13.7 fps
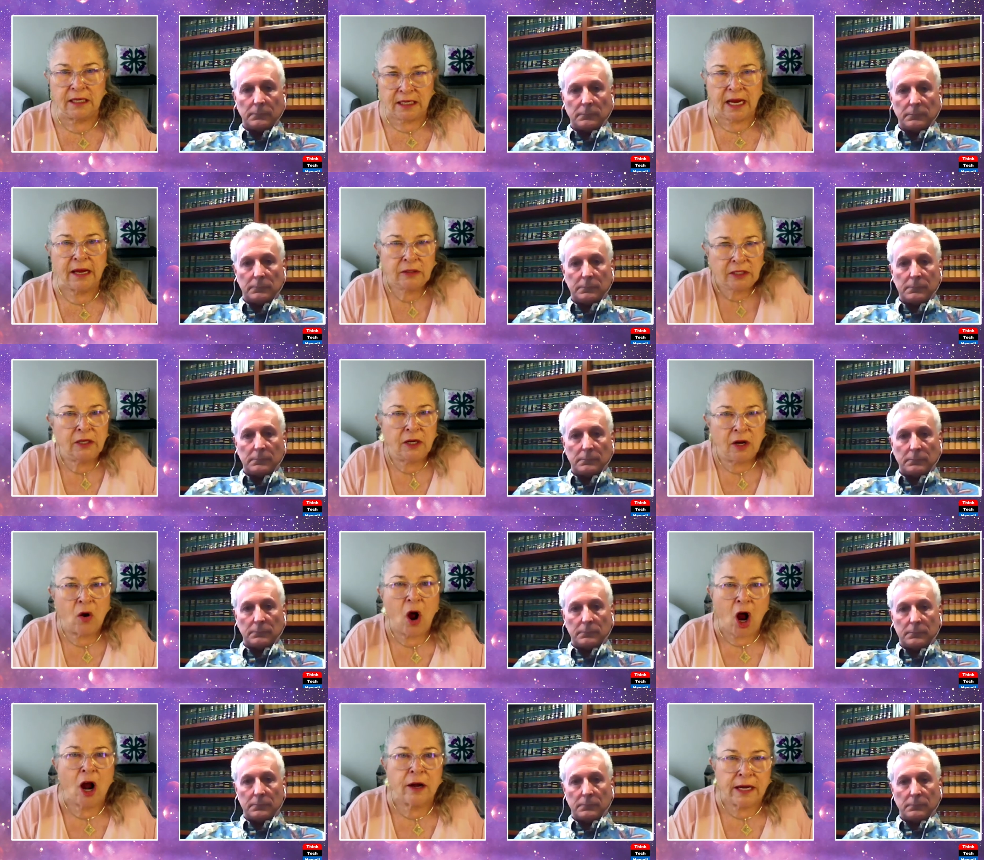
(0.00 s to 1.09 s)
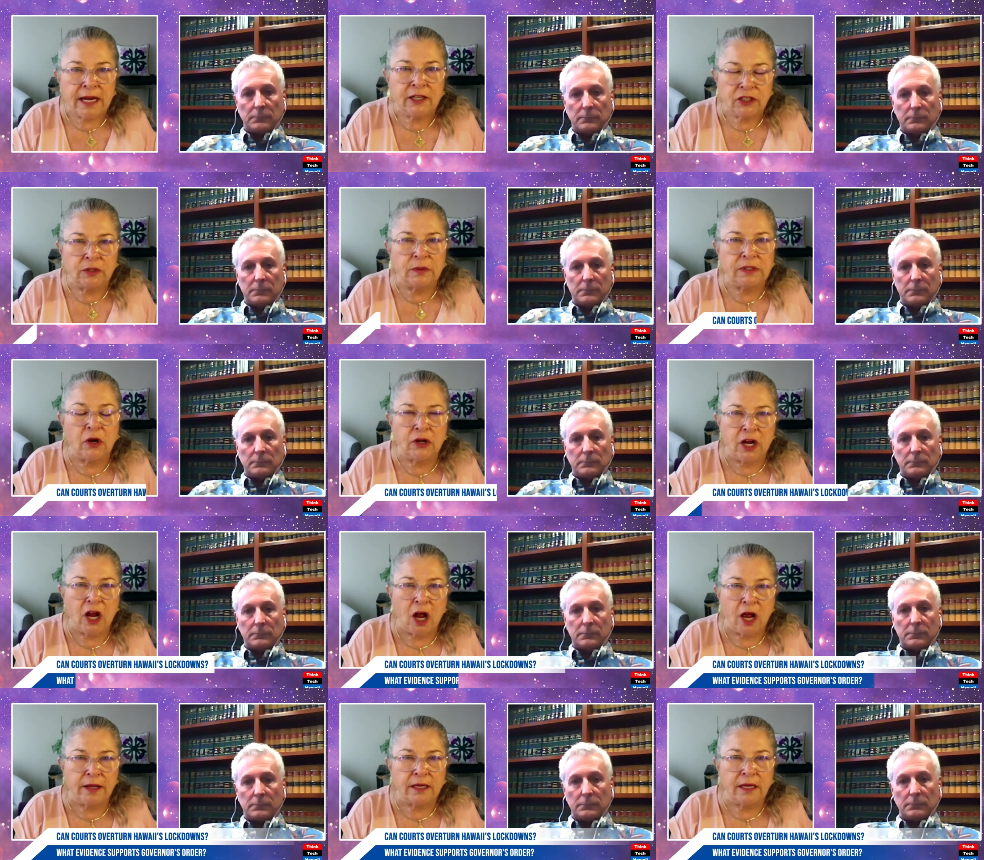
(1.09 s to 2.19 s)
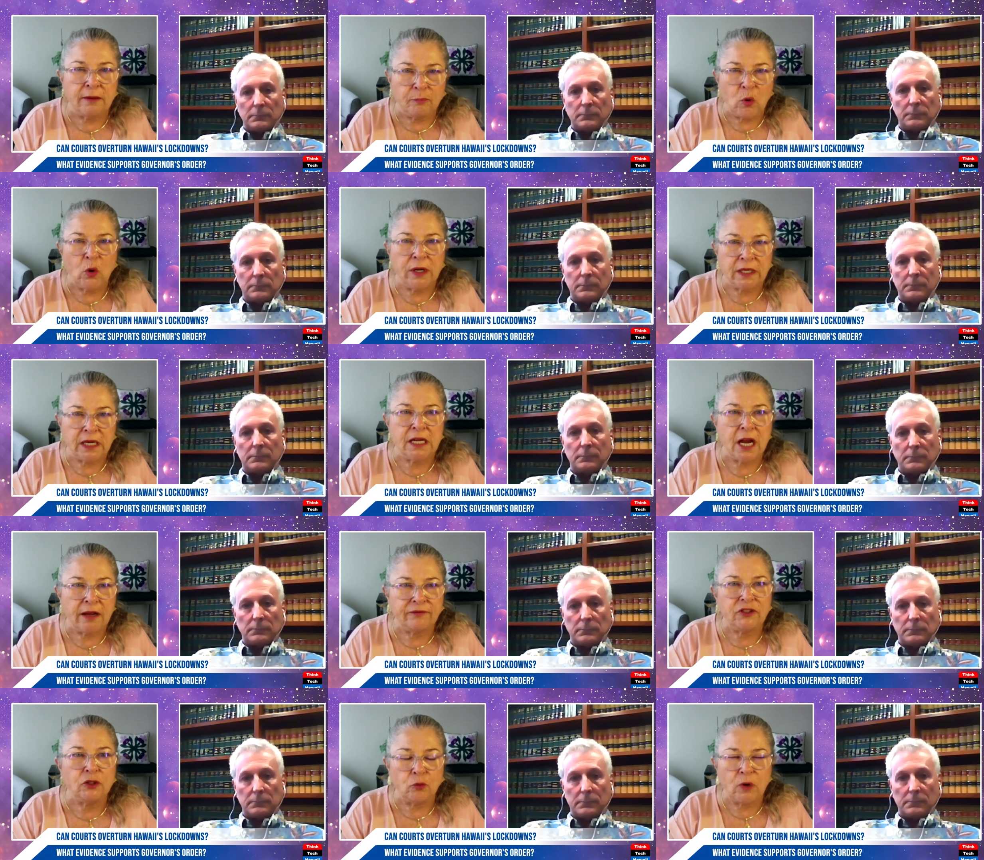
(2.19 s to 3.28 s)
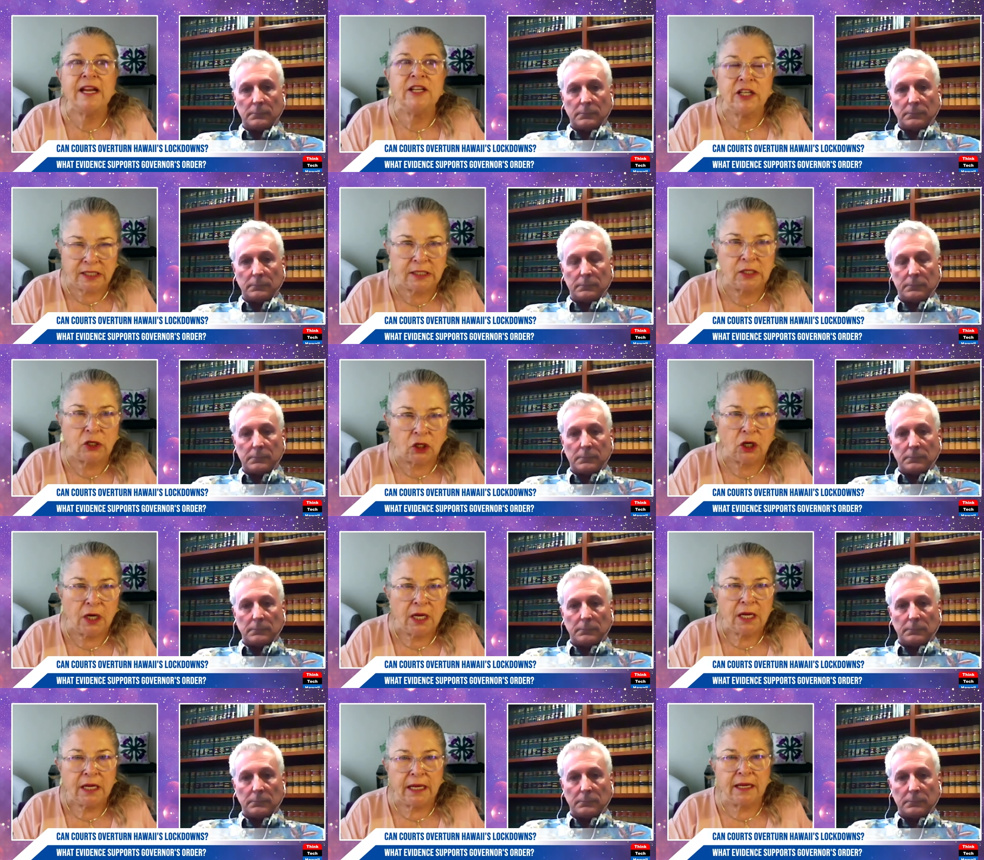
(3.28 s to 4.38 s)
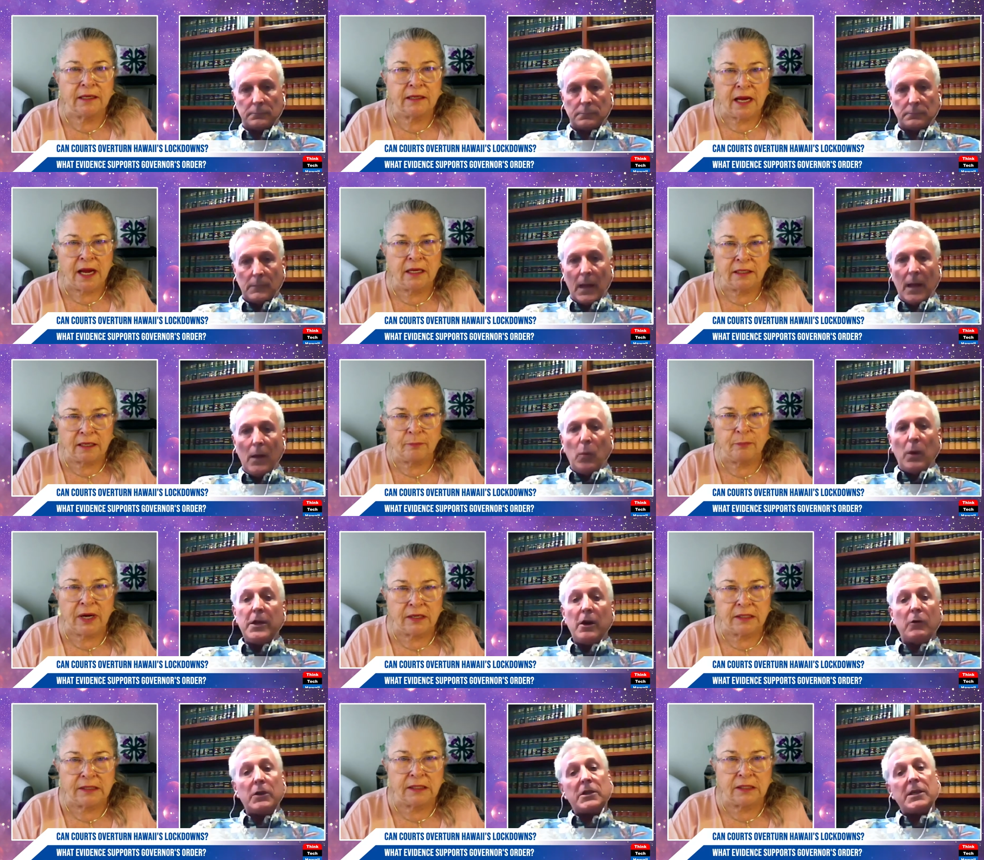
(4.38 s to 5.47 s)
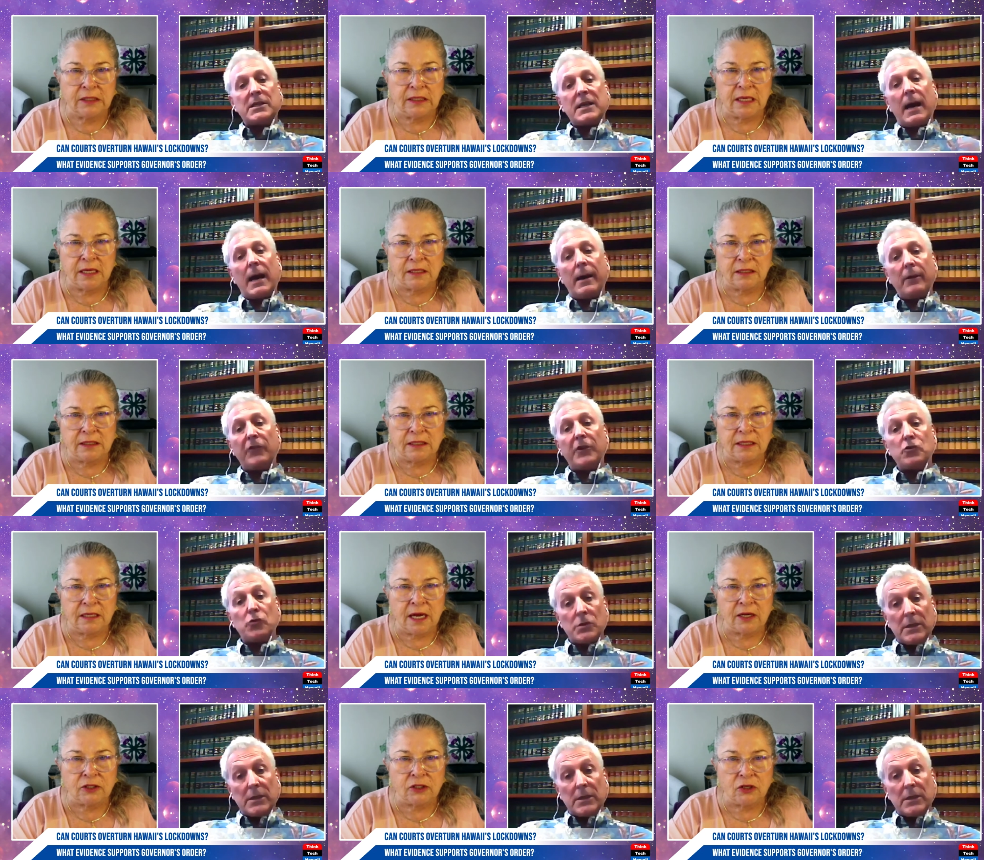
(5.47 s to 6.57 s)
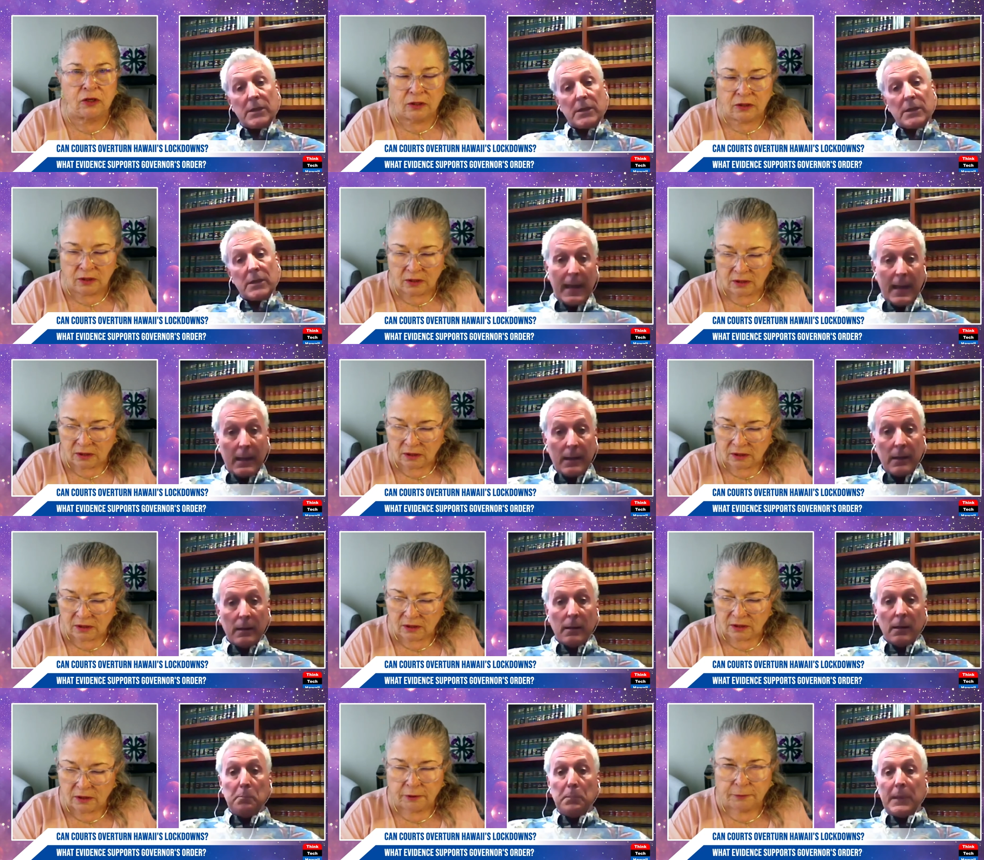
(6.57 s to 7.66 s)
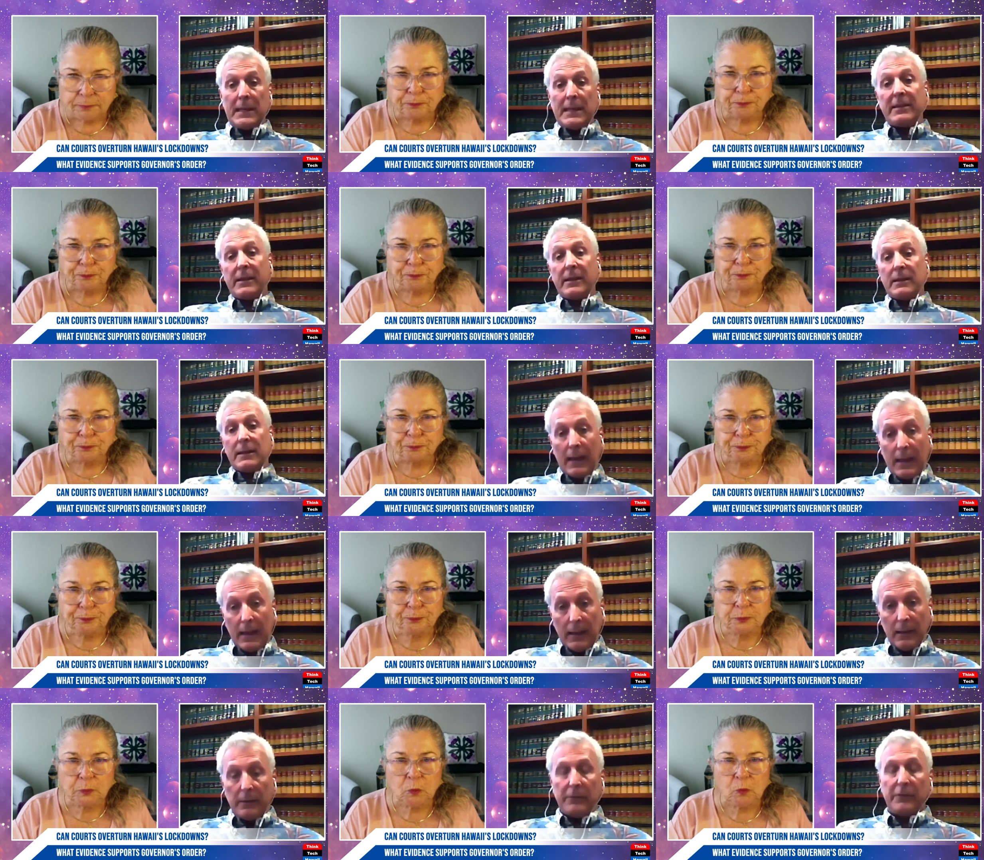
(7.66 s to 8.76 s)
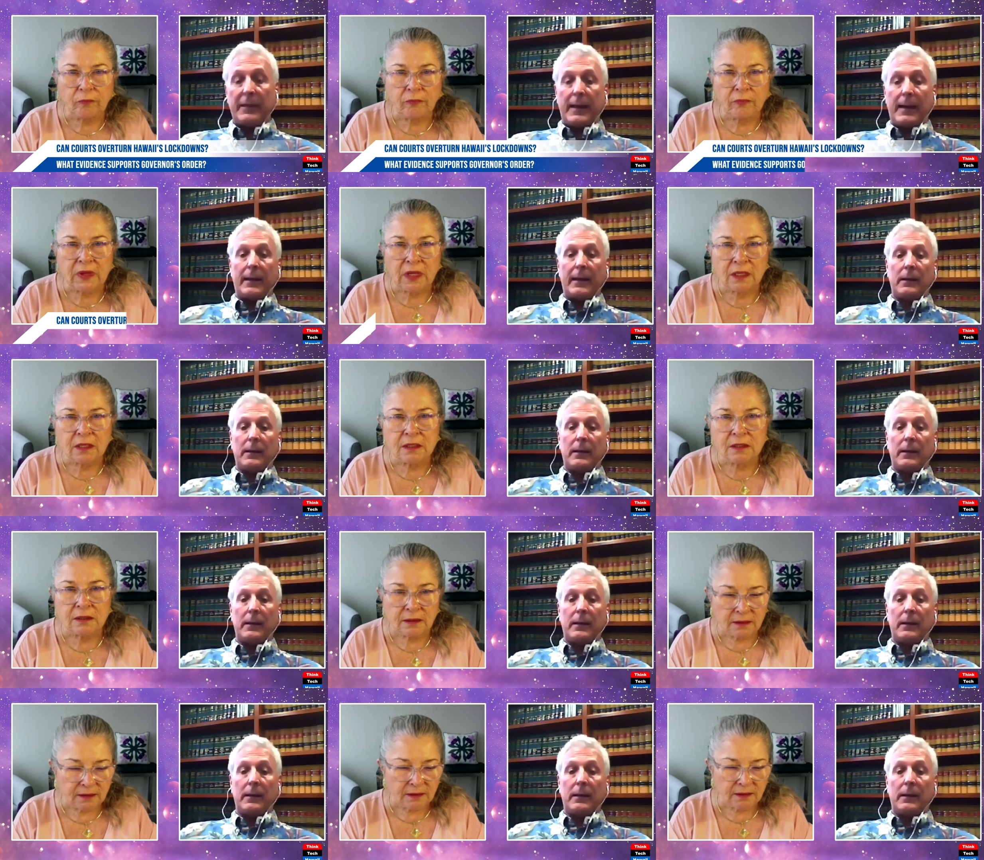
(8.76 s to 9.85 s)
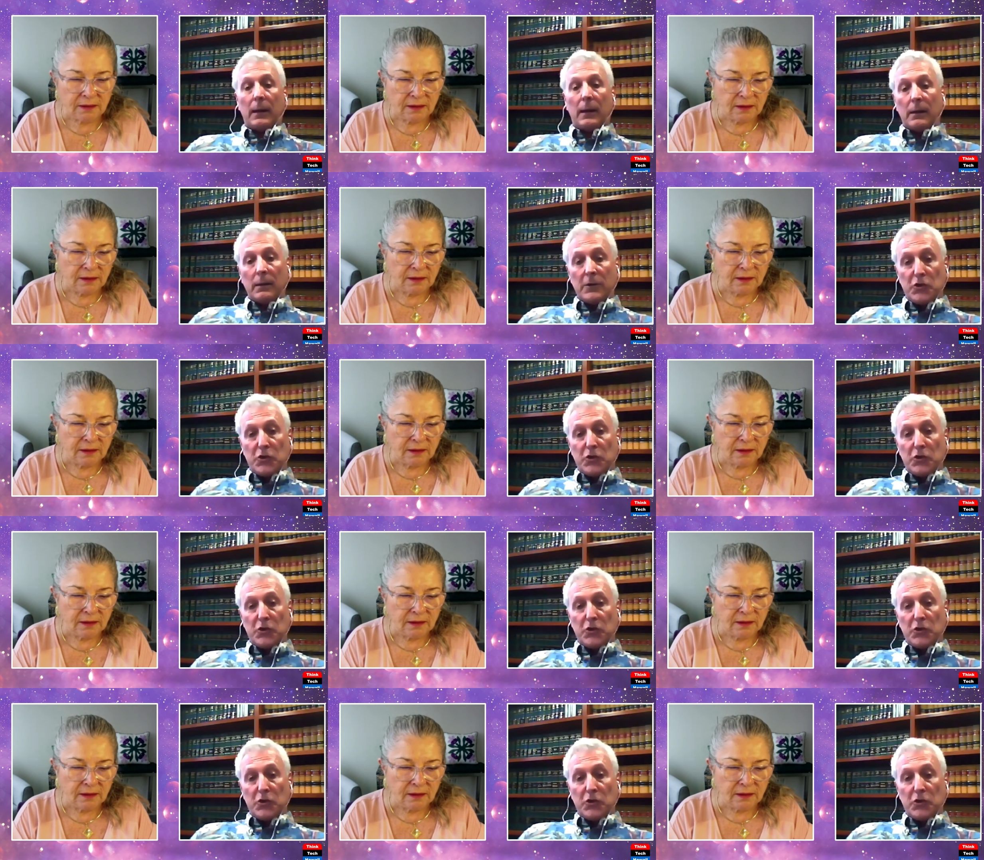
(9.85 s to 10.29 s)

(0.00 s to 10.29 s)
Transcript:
Speaker 1: you know, our issues are not important enough to register in, in comparison. Well, you know, it's,
Speaker 2: it's kind of interesting. Today being the day that uh,